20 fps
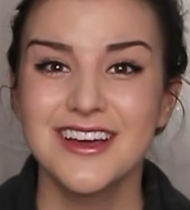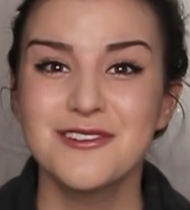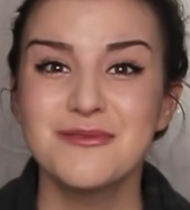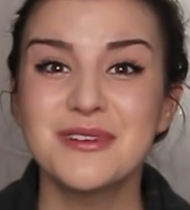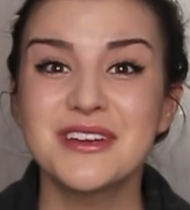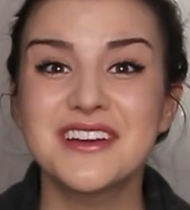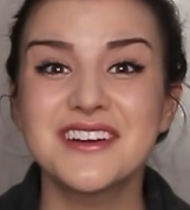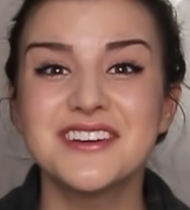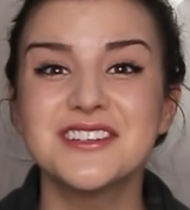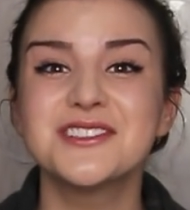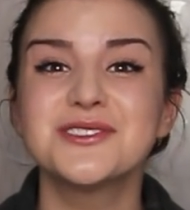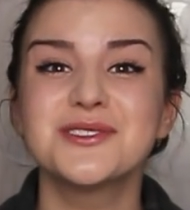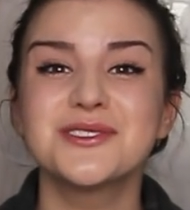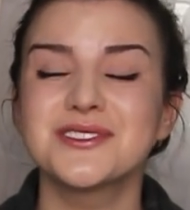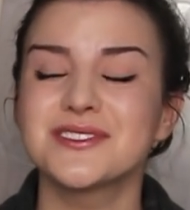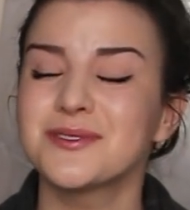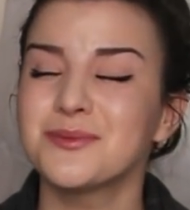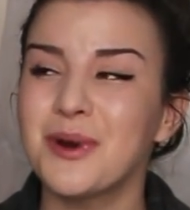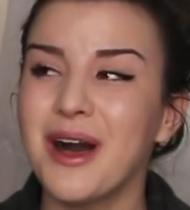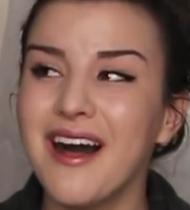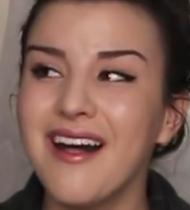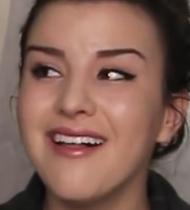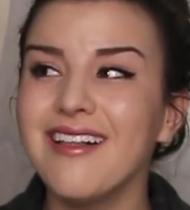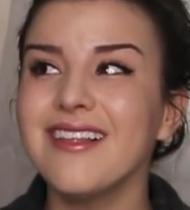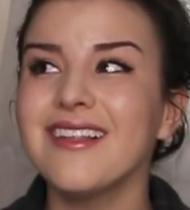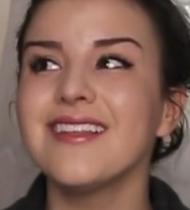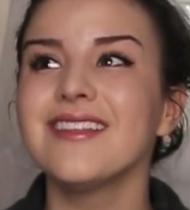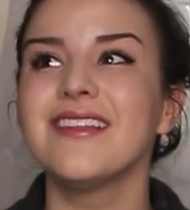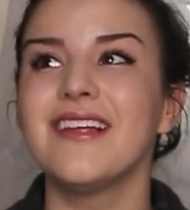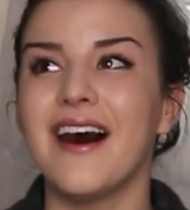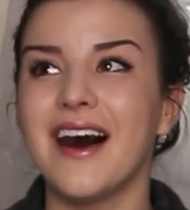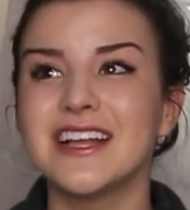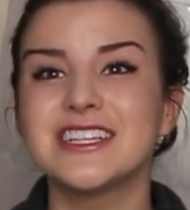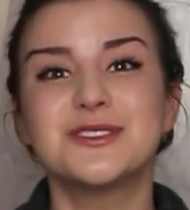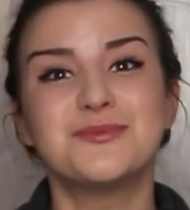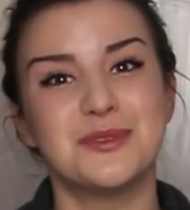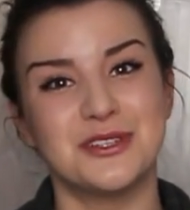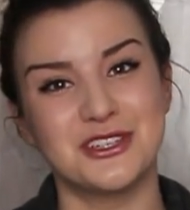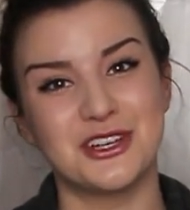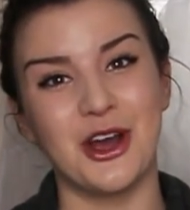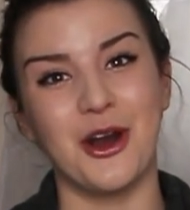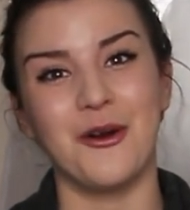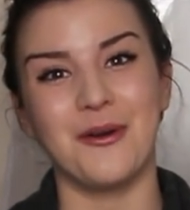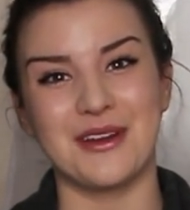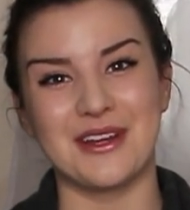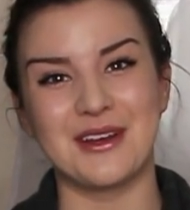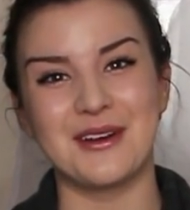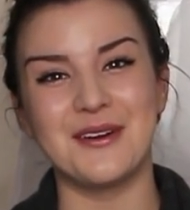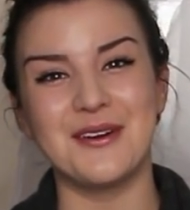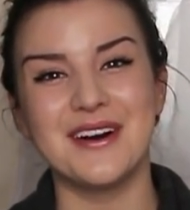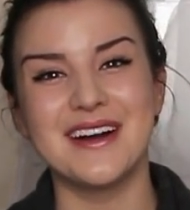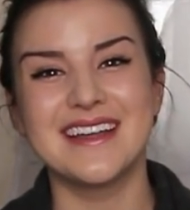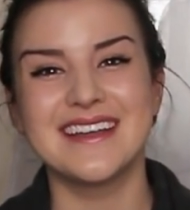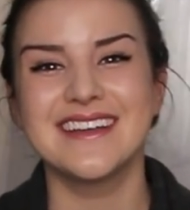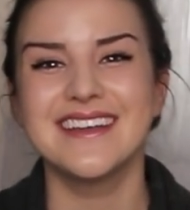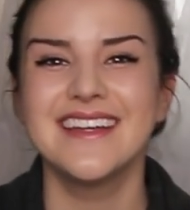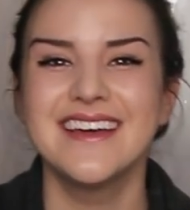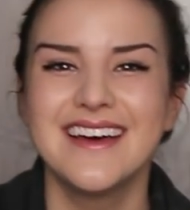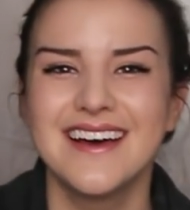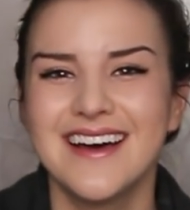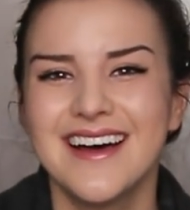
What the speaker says: Because, well, a lot's been going on.